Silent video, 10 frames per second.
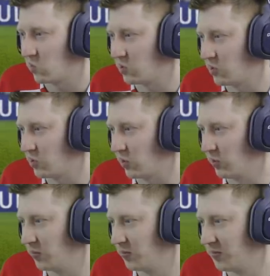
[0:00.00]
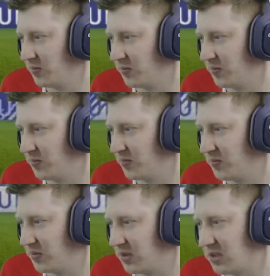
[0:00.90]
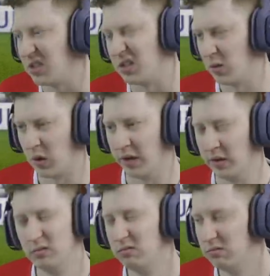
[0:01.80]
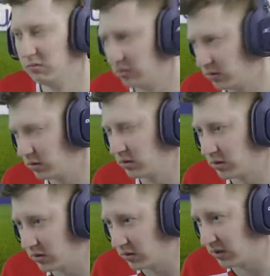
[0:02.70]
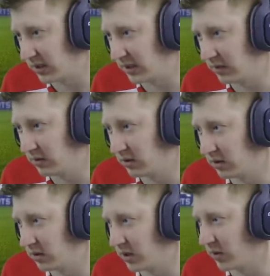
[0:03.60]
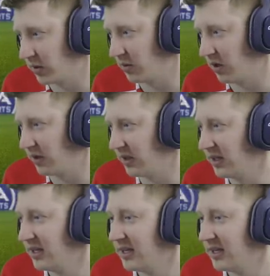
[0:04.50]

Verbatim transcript: What's your coup? 61. Not exactly incredible either.